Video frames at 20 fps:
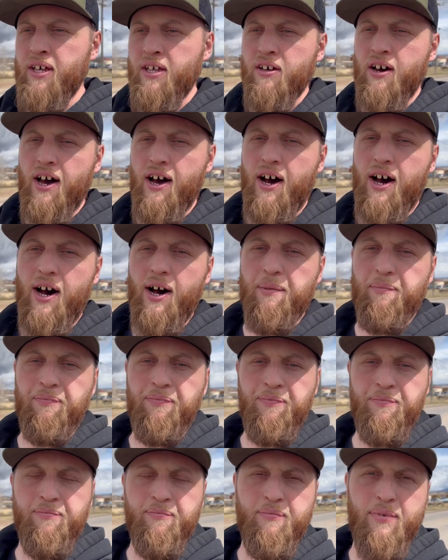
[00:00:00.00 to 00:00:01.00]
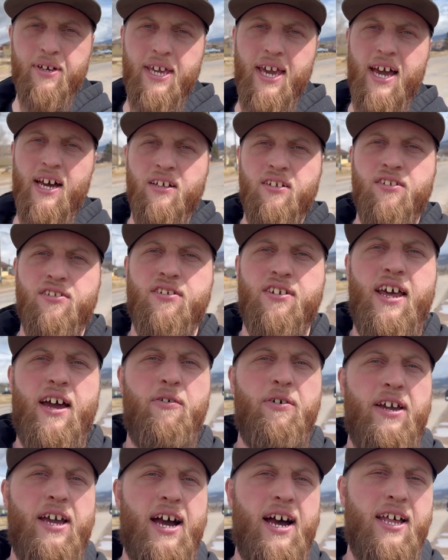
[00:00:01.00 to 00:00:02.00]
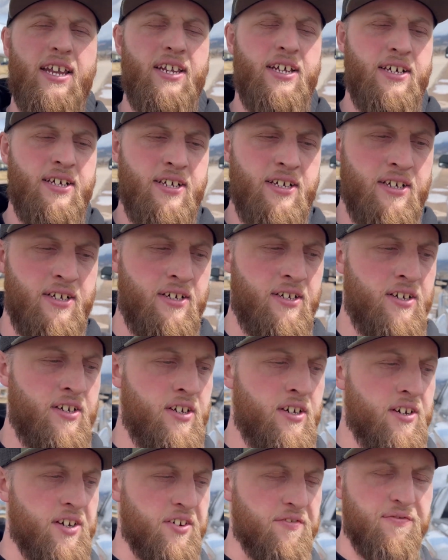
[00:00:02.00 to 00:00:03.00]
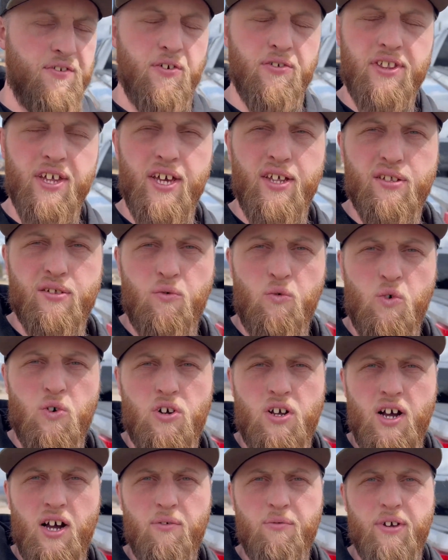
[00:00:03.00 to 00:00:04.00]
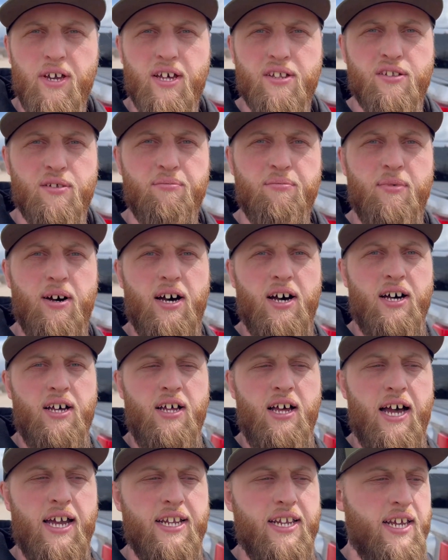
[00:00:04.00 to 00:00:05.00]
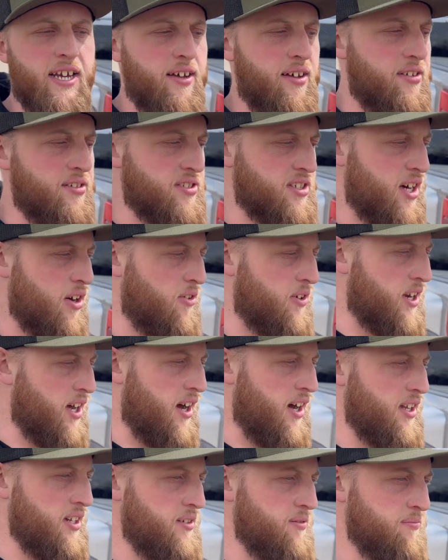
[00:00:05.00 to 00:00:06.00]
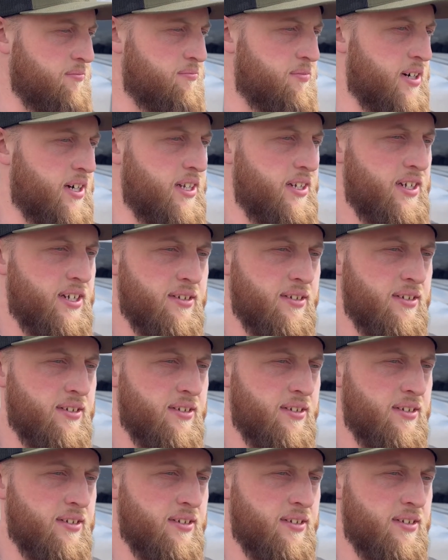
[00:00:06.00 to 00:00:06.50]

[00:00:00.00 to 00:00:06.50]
But yeah, so now we got a few things to work on. We got some ideas going on, but